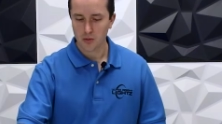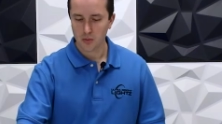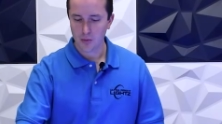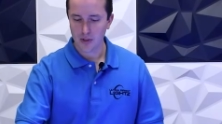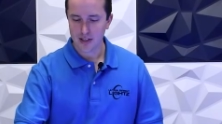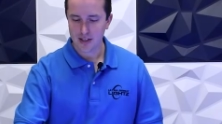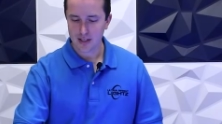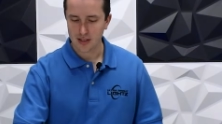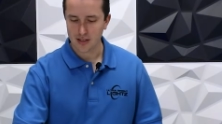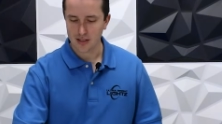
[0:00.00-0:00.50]

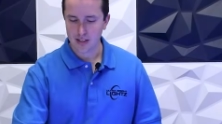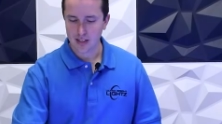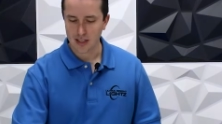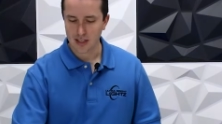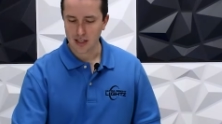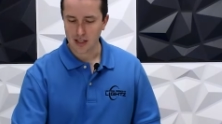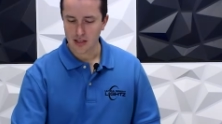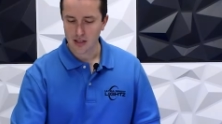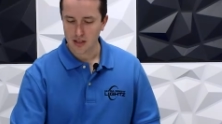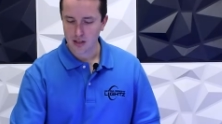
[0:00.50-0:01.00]
With
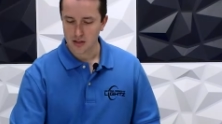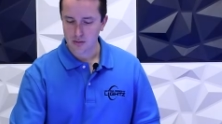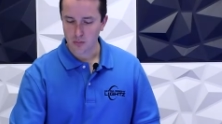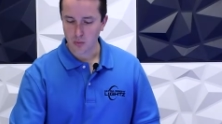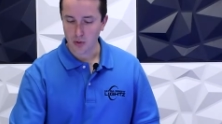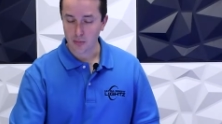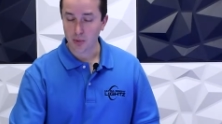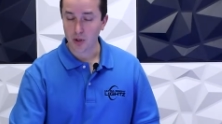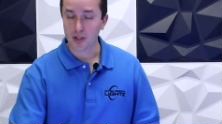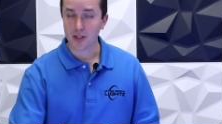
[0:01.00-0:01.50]
the
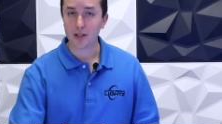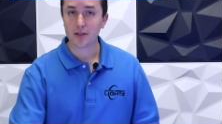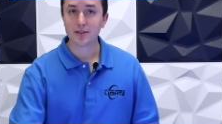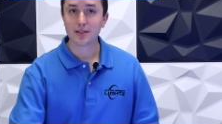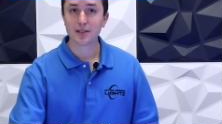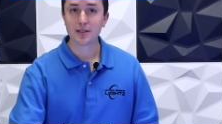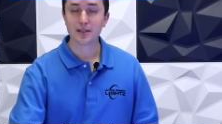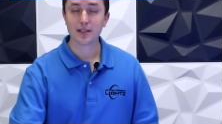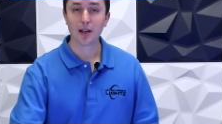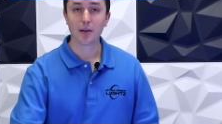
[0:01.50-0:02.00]

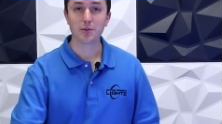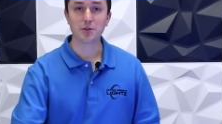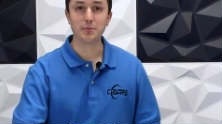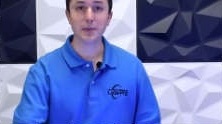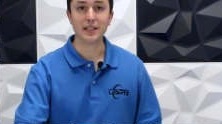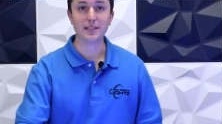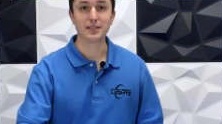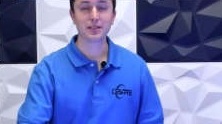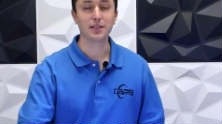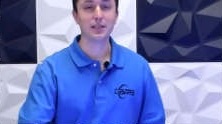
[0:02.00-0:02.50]
1.0s, that was
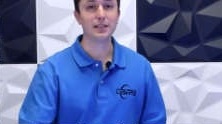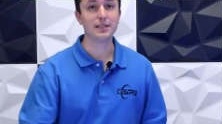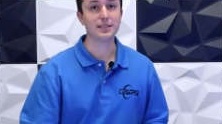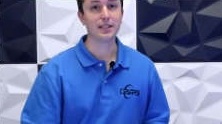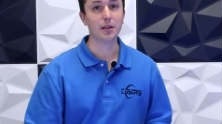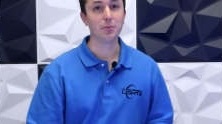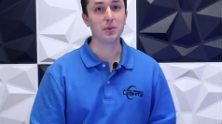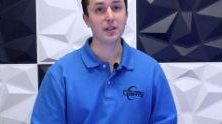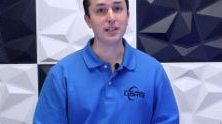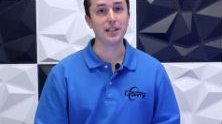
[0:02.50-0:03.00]
basically the
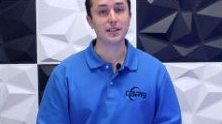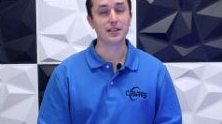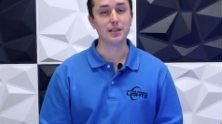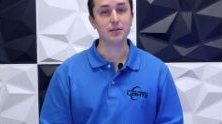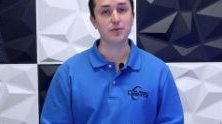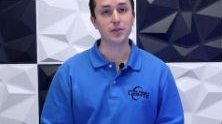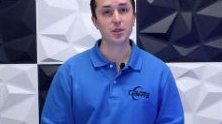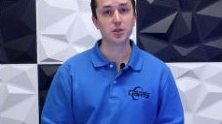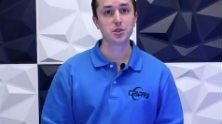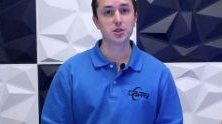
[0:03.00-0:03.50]
same way that
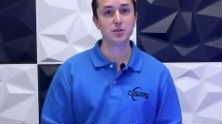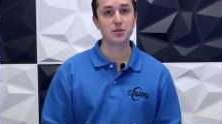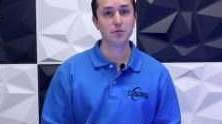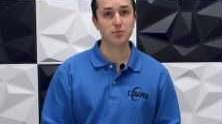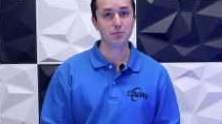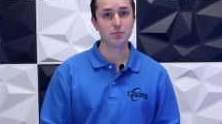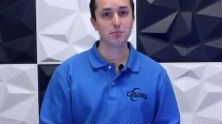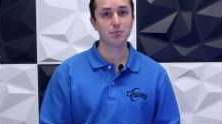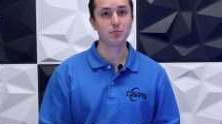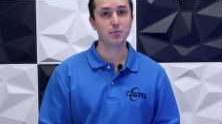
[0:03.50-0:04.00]
they functioned,
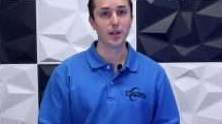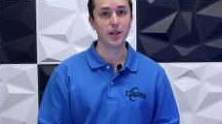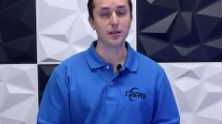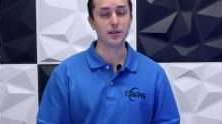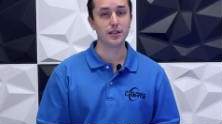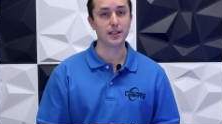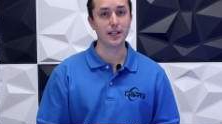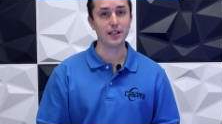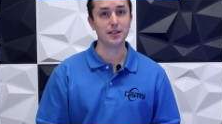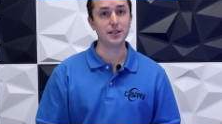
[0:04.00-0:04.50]

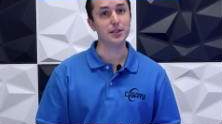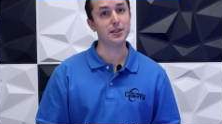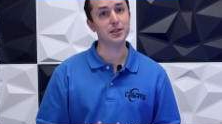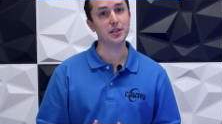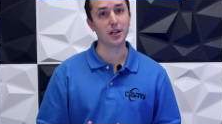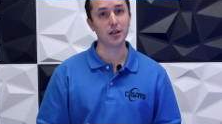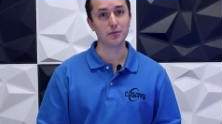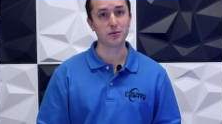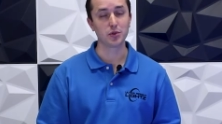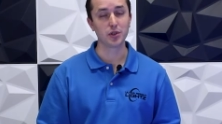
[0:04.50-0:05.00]
but again, you
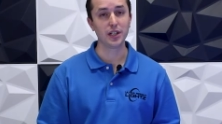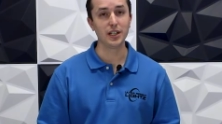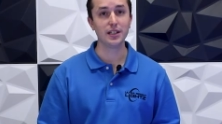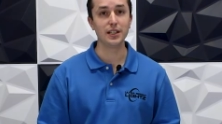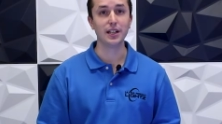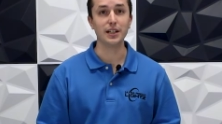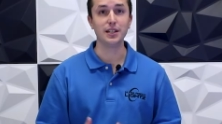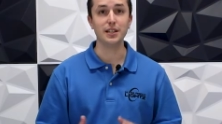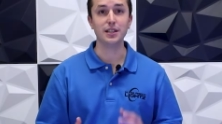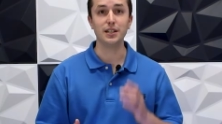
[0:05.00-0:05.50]
didn't have
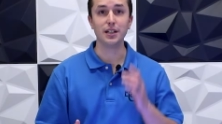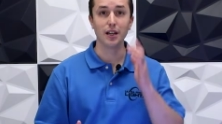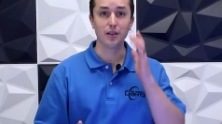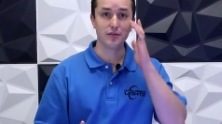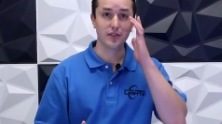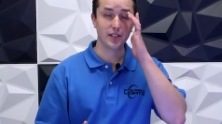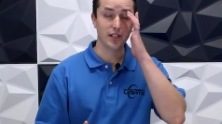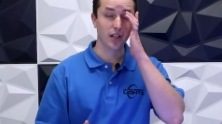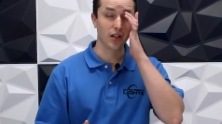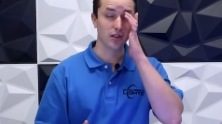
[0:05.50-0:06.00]
green and you didn't
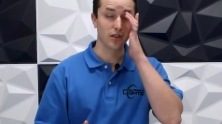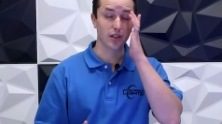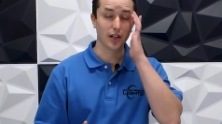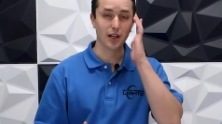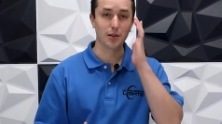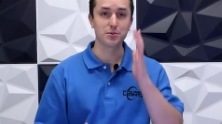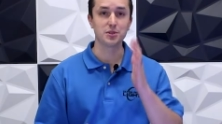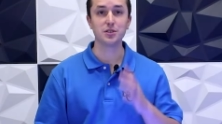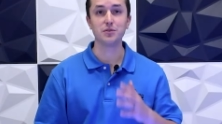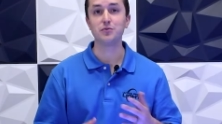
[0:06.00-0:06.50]
have the color
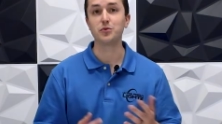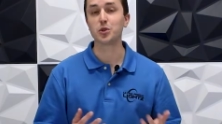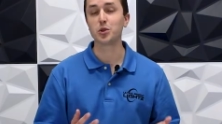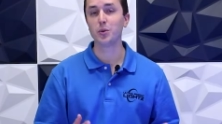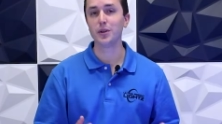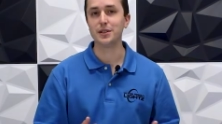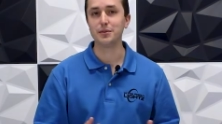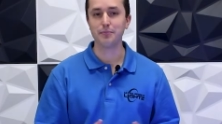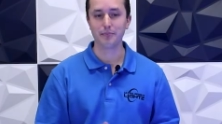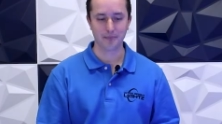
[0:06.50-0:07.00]
option for
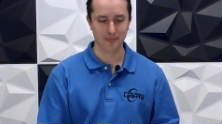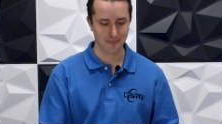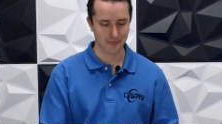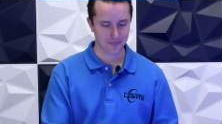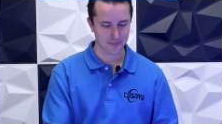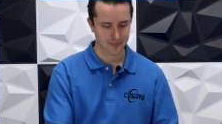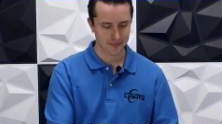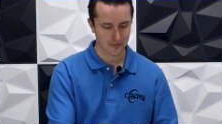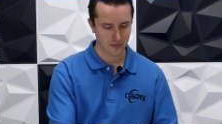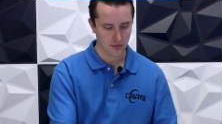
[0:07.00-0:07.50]
Quint.
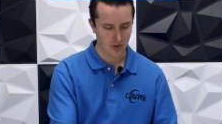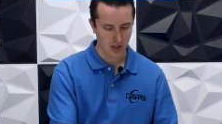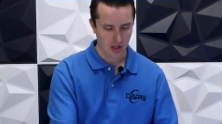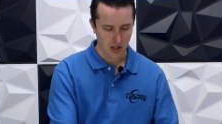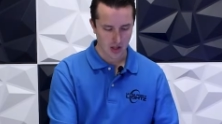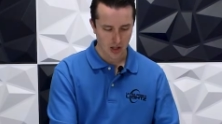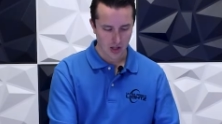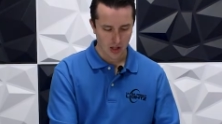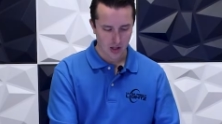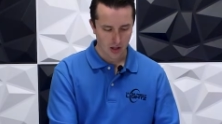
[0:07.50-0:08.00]

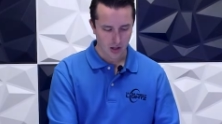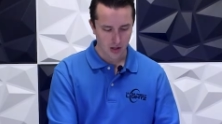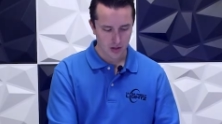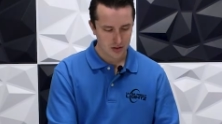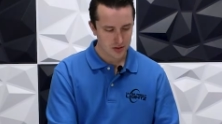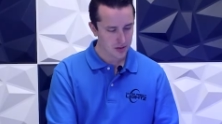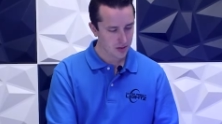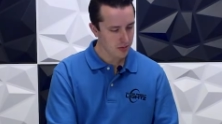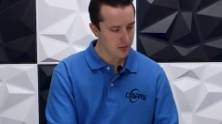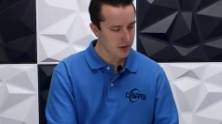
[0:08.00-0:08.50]

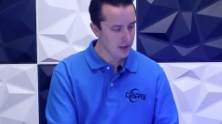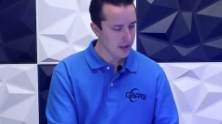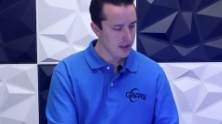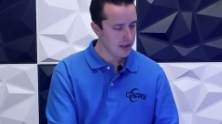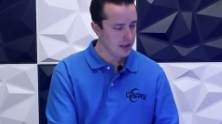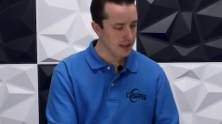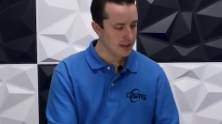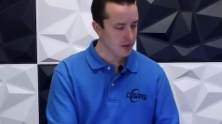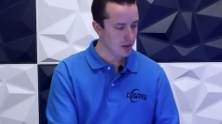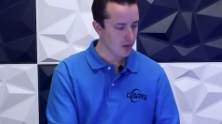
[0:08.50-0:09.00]
Also,
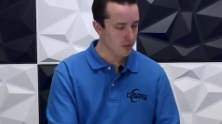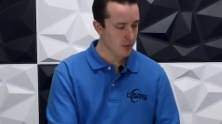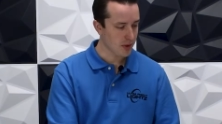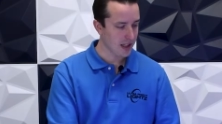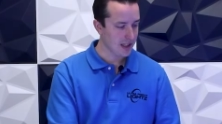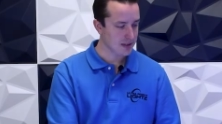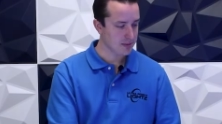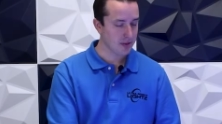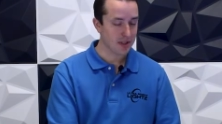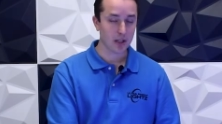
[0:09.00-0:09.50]
the software
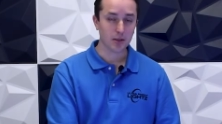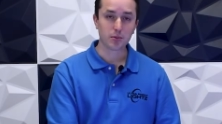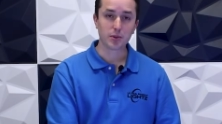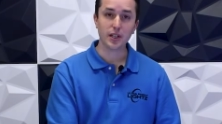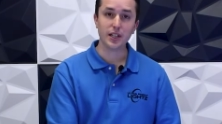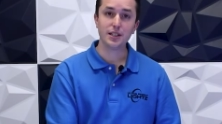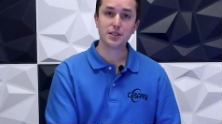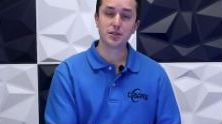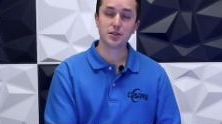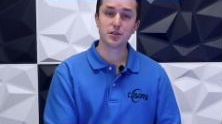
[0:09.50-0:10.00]
has been
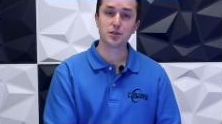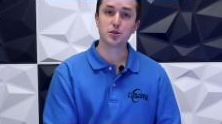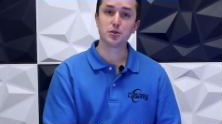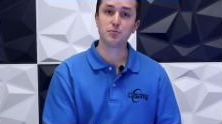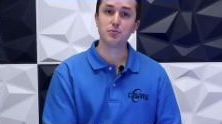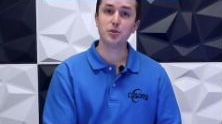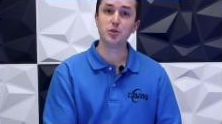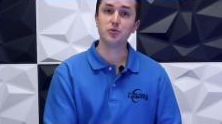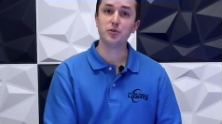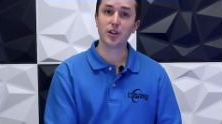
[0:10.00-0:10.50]
upgraded, so there's
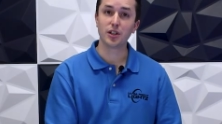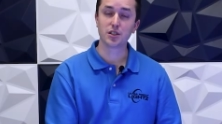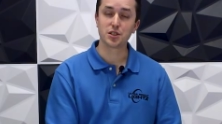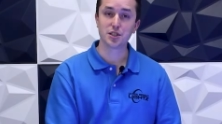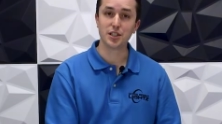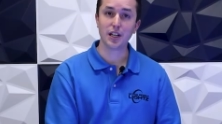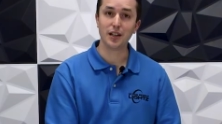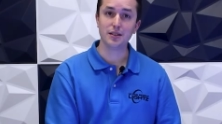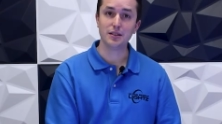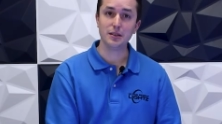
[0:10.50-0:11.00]
a new
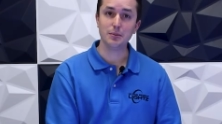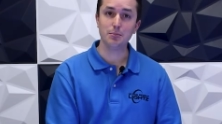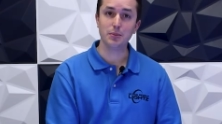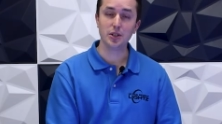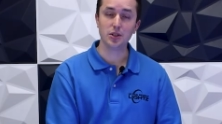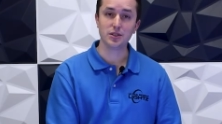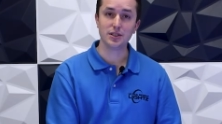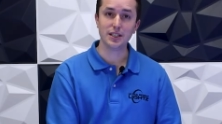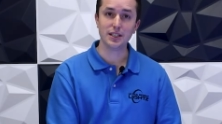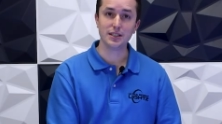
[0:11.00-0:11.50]
functionality
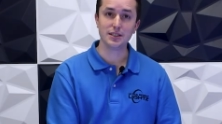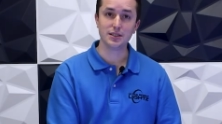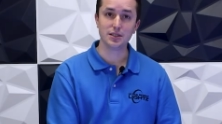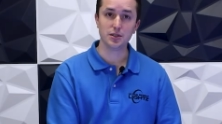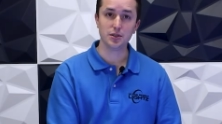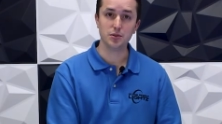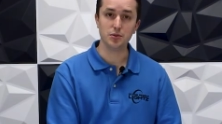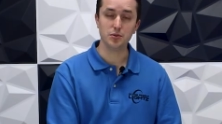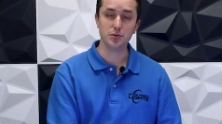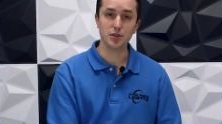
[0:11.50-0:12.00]
built
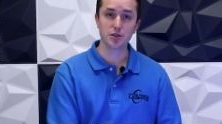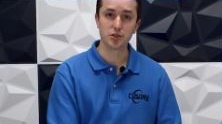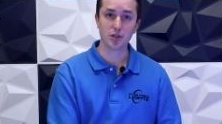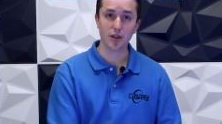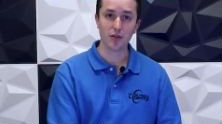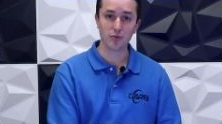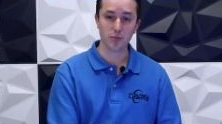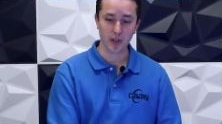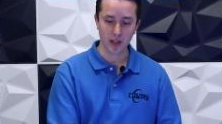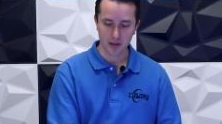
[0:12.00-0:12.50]
into the
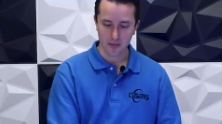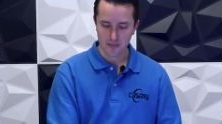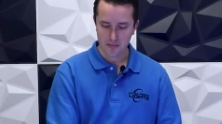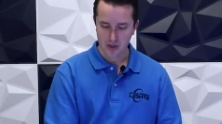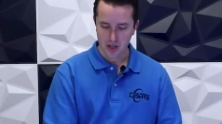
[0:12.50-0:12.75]
software.